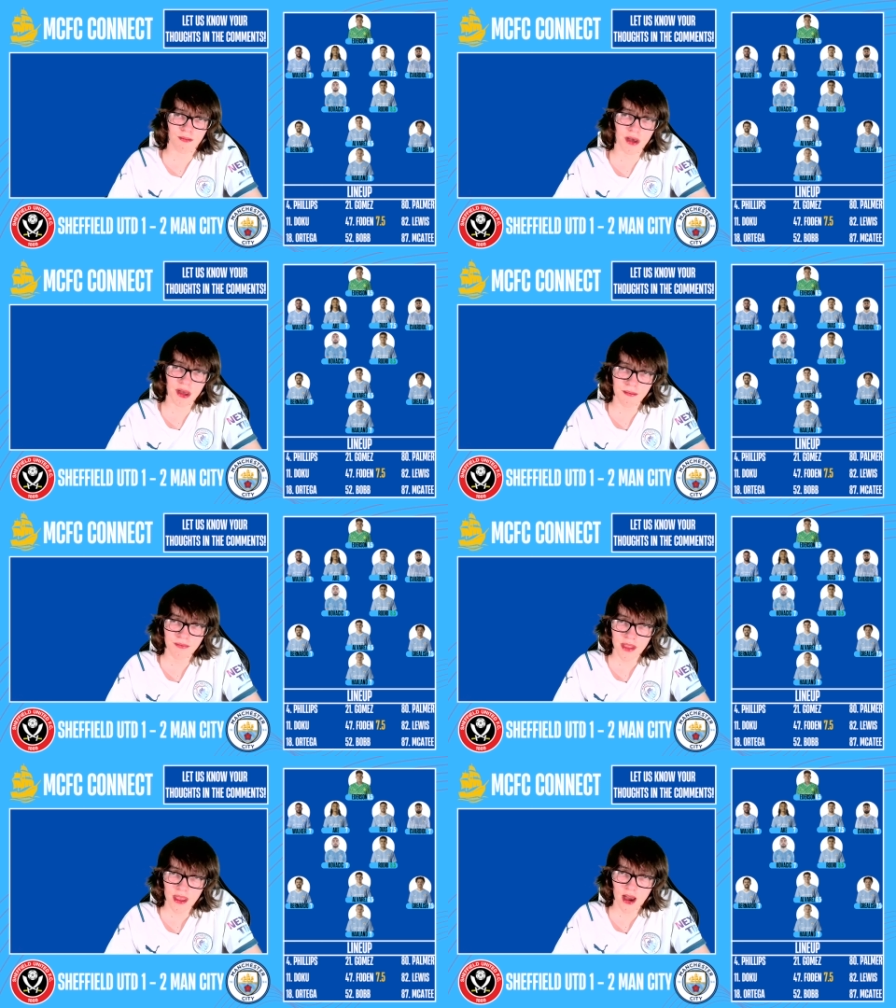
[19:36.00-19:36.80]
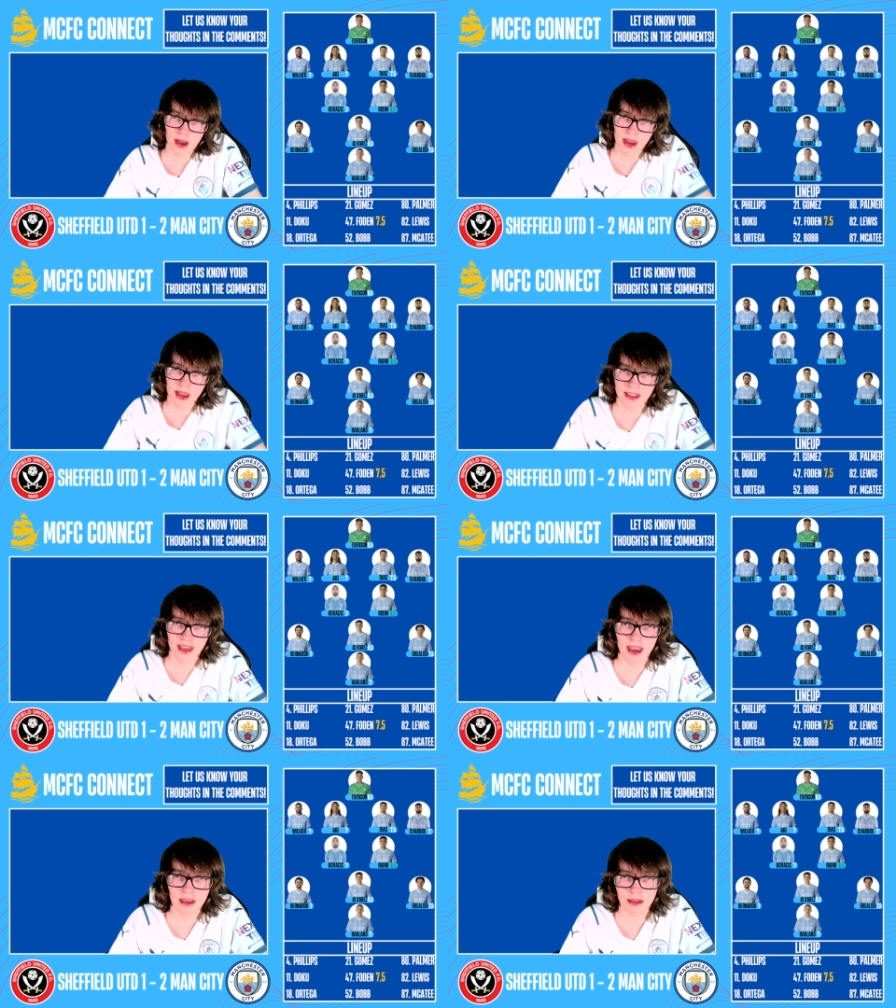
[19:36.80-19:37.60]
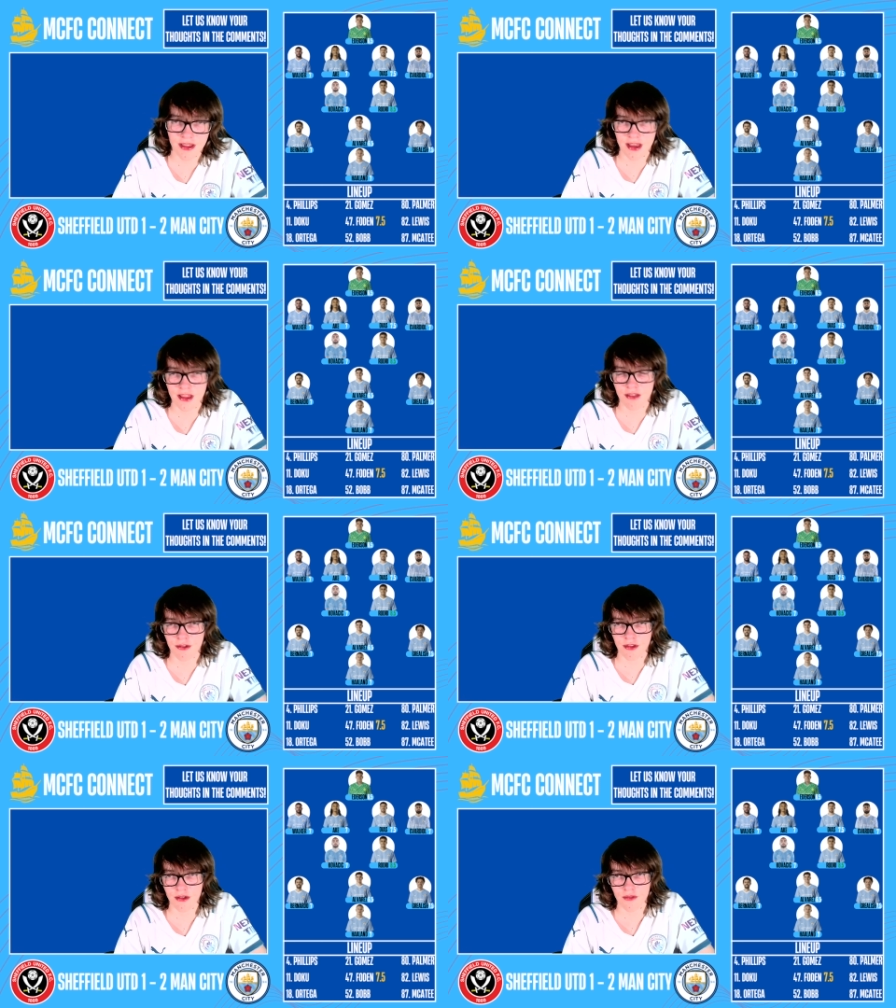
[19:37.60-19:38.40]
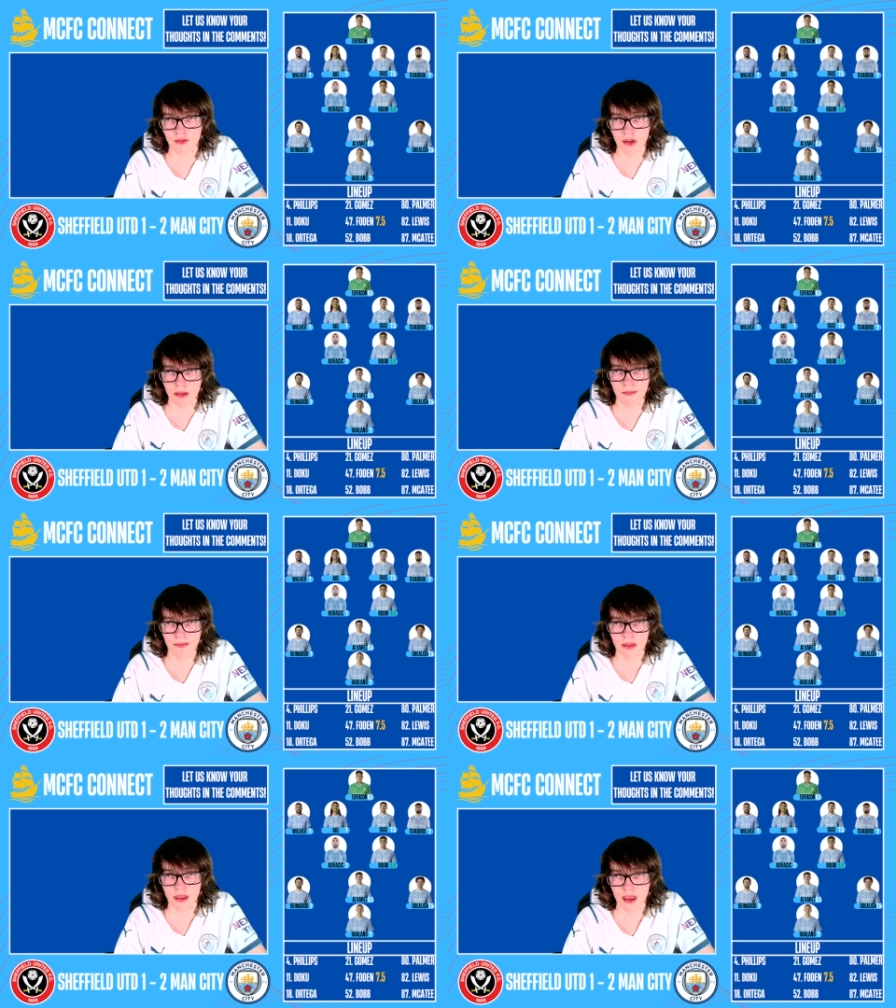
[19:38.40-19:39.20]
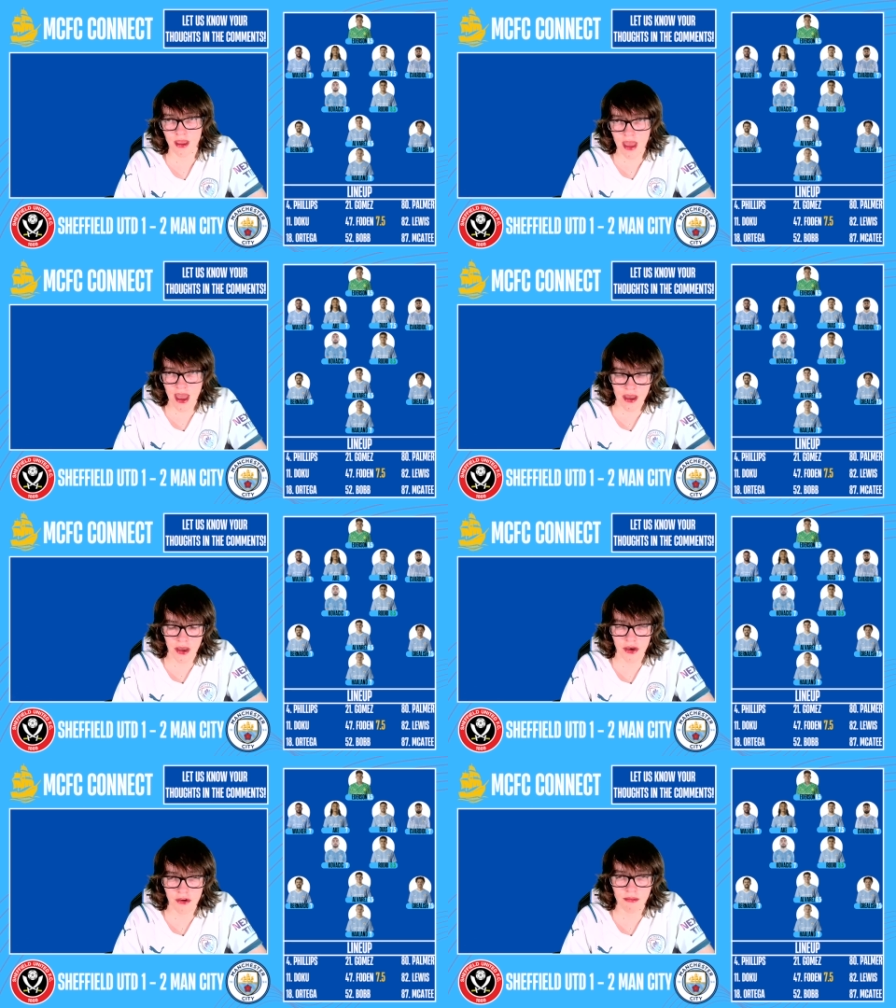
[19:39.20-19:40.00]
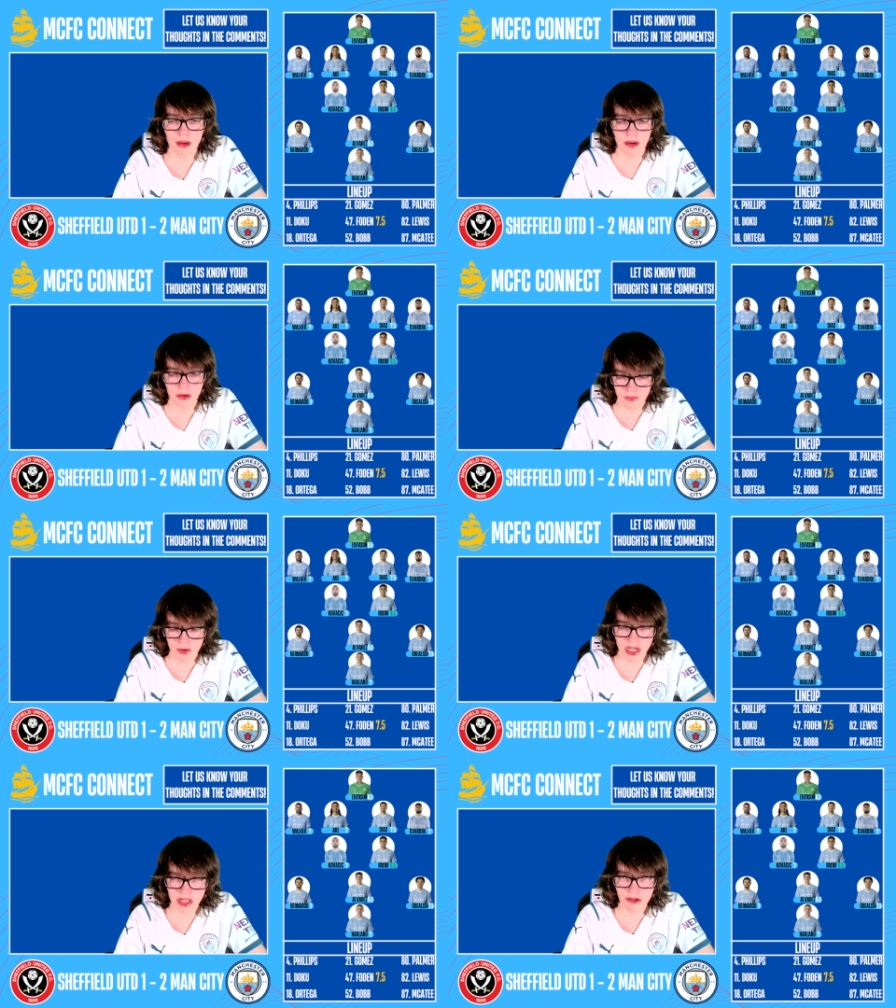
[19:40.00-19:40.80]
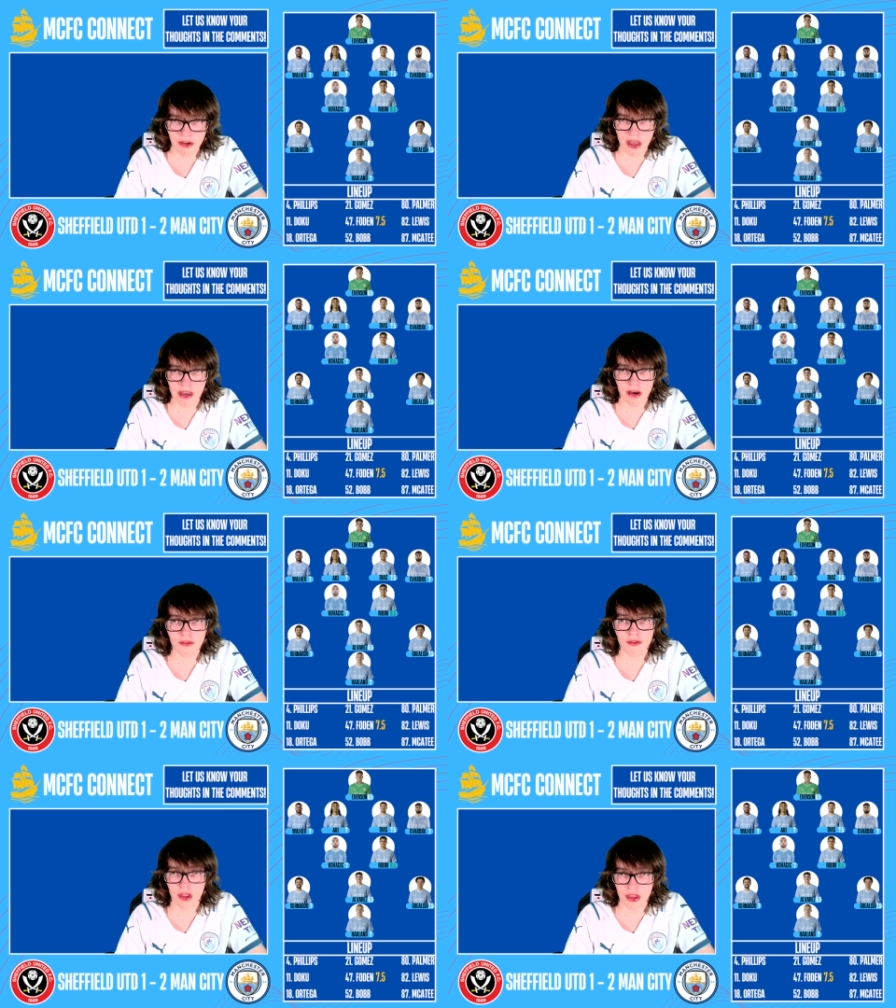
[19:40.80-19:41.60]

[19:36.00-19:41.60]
But our next game is against Fulham at home, 3 o'clock kickoff on